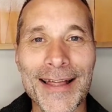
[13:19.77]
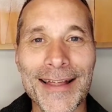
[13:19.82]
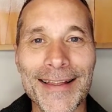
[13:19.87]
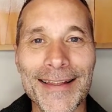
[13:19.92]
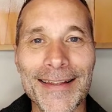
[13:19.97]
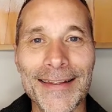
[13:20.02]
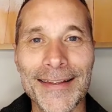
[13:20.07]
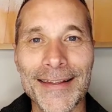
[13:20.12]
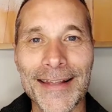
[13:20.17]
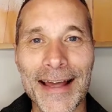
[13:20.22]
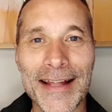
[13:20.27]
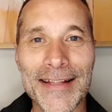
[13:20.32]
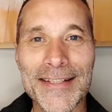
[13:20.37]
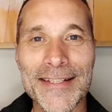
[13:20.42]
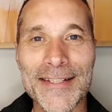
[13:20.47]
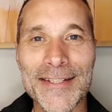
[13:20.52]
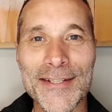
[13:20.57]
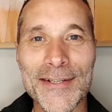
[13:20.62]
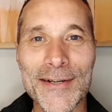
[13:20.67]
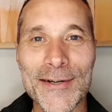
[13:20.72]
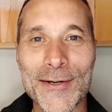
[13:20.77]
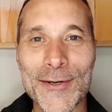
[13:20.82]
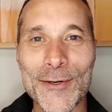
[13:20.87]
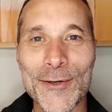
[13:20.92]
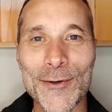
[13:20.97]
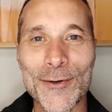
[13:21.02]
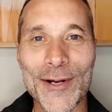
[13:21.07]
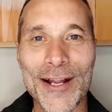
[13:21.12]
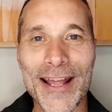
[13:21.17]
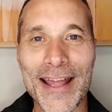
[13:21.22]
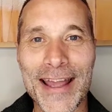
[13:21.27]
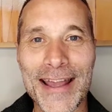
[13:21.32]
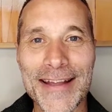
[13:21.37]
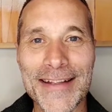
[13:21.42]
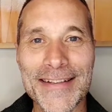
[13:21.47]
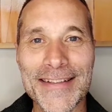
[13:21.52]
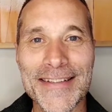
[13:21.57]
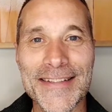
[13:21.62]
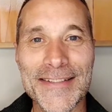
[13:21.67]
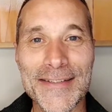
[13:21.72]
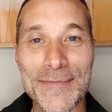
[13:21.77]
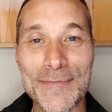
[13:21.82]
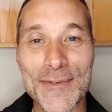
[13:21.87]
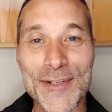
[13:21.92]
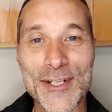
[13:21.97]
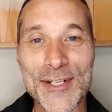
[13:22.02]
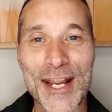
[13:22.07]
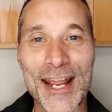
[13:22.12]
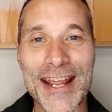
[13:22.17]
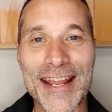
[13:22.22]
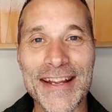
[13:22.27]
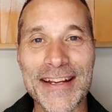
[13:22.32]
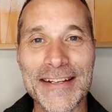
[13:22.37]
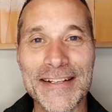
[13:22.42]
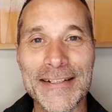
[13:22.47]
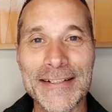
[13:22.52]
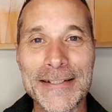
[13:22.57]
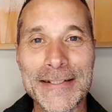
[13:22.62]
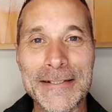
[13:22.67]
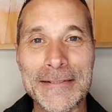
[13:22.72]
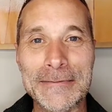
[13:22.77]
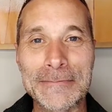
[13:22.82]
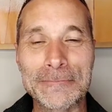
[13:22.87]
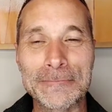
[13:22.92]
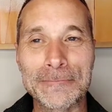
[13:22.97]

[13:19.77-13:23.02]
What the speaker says: Let's create some change.